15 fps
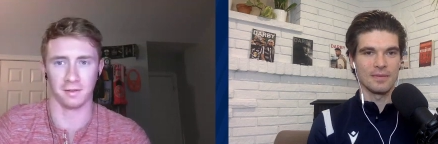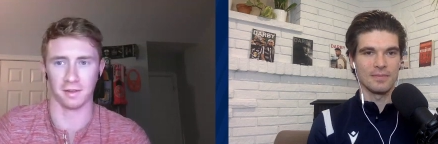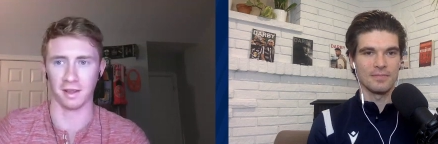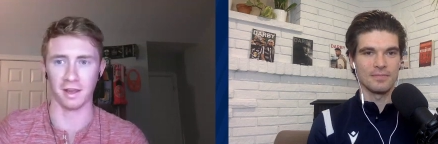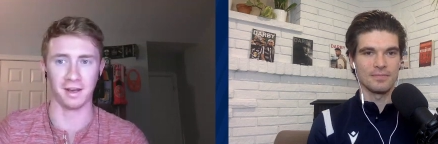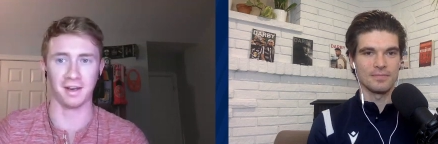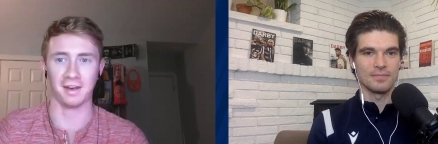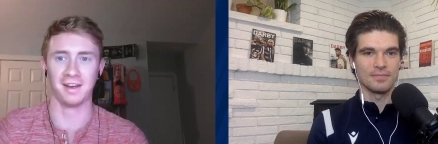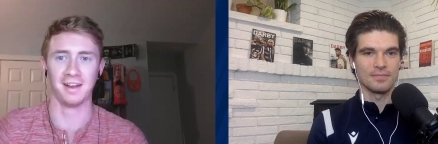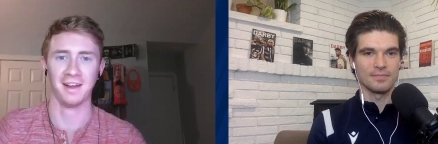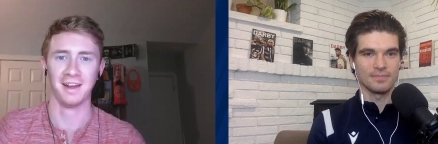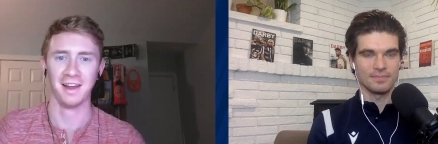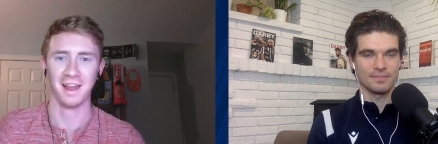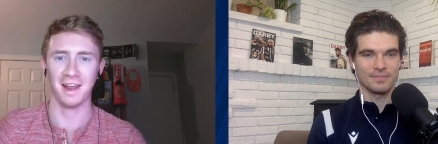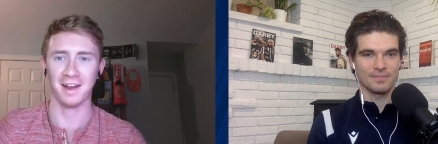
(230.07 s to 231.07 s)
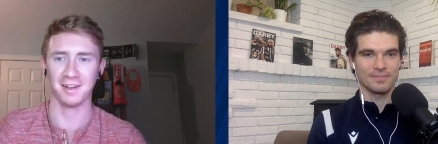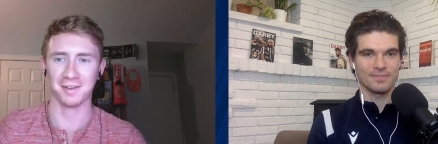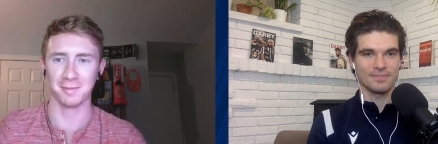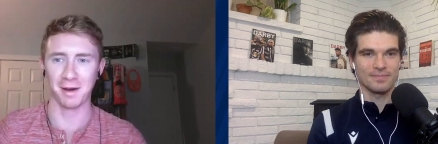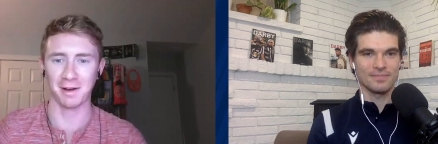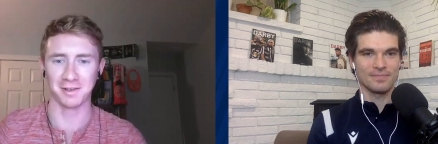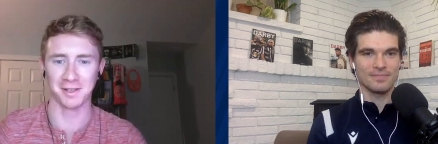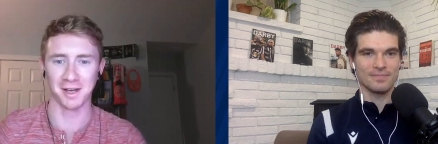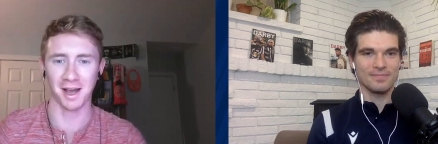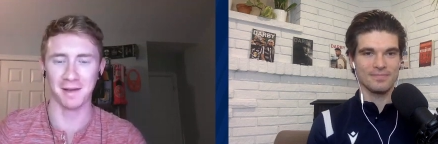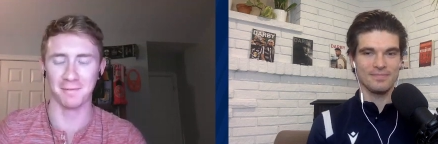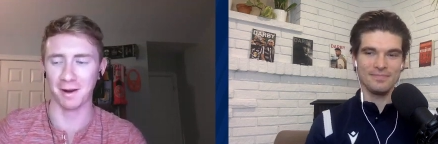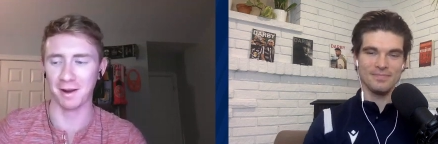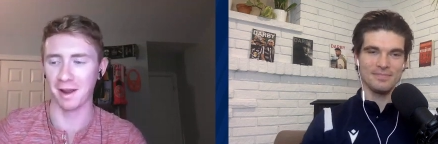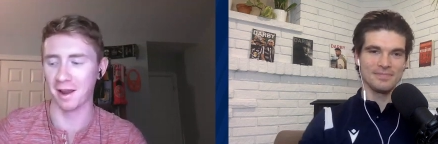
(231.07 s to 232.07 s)
Speaker 1: it is about time,
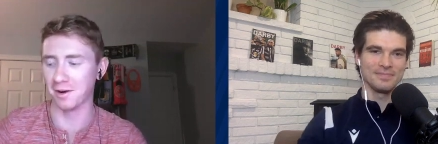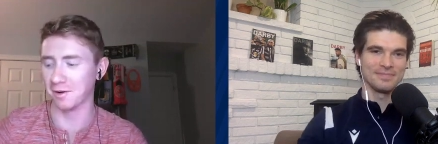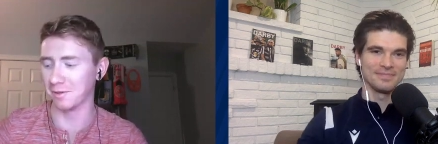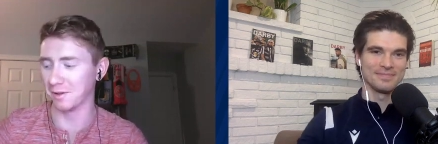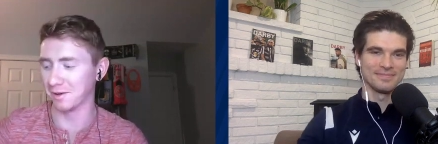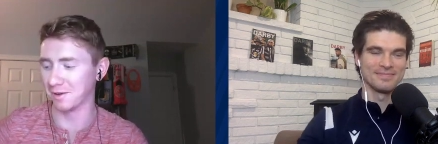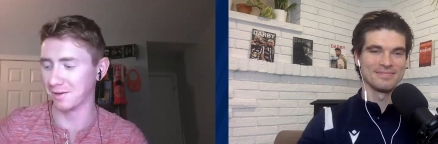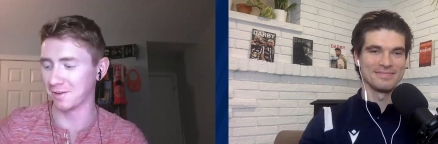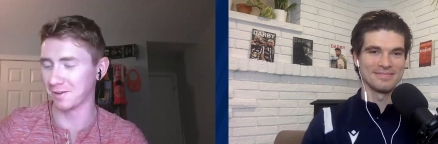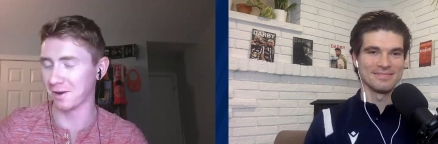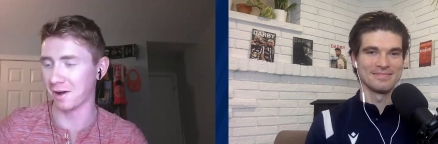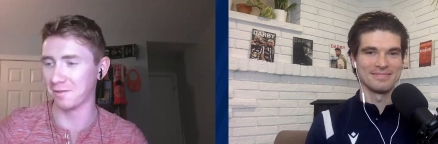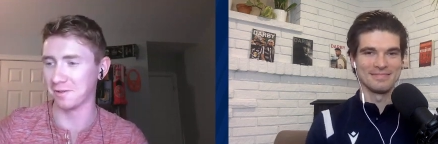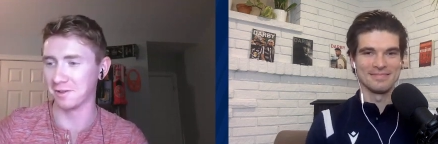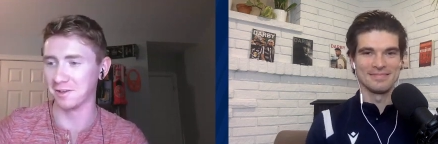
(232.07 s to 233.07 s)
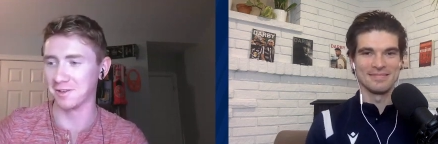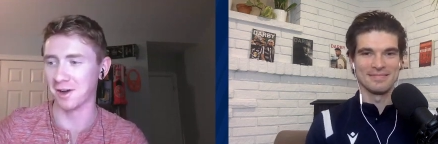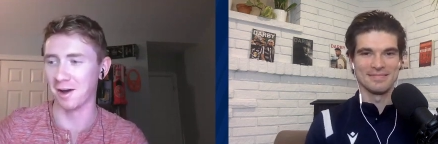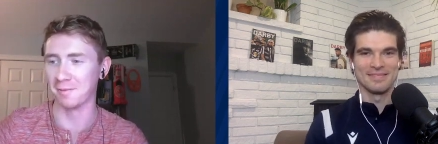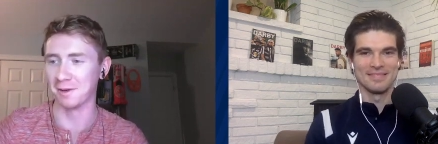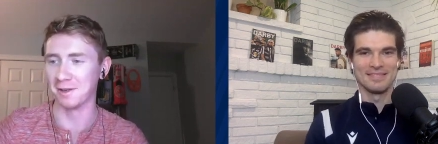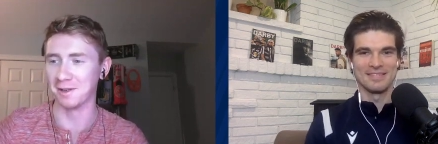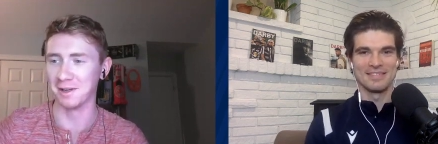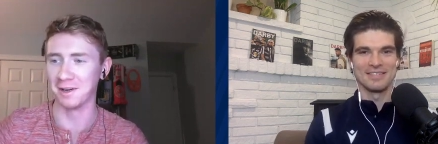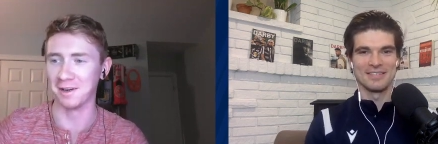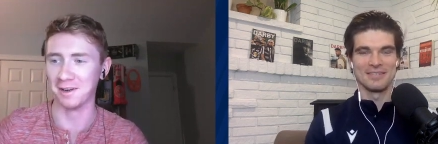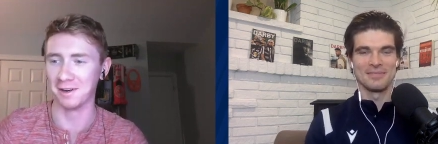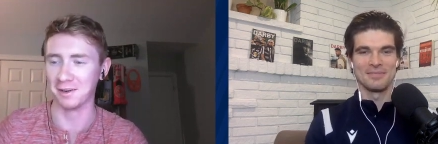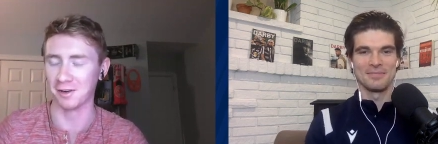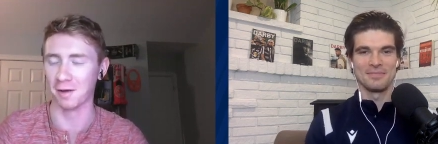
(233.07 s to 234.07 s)
right? I know that obviously Tommy did,
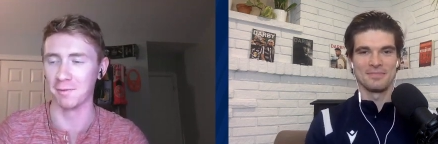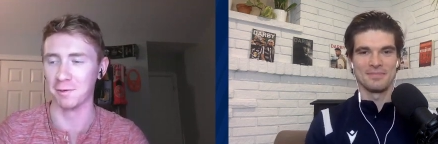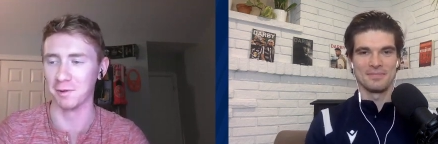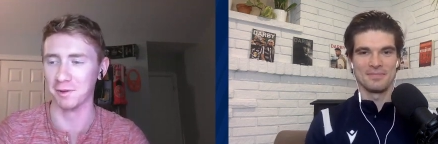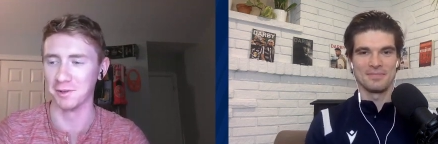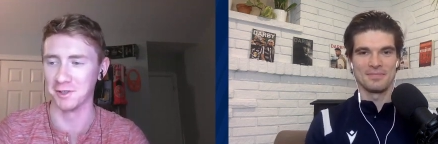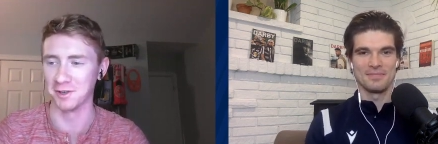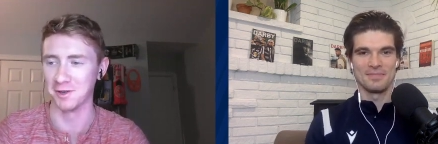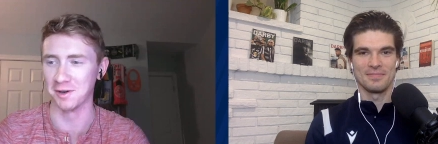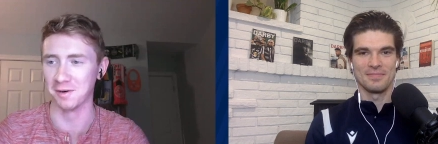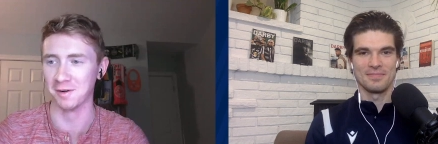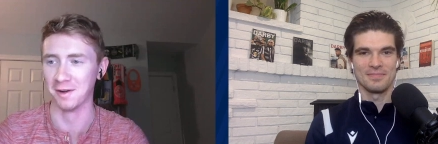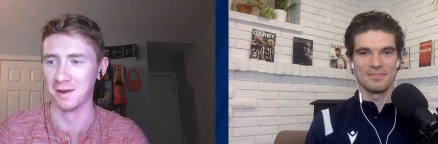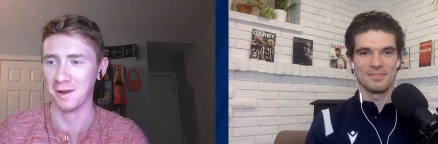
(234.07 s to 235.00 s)
Tommy Wheeldon Jr.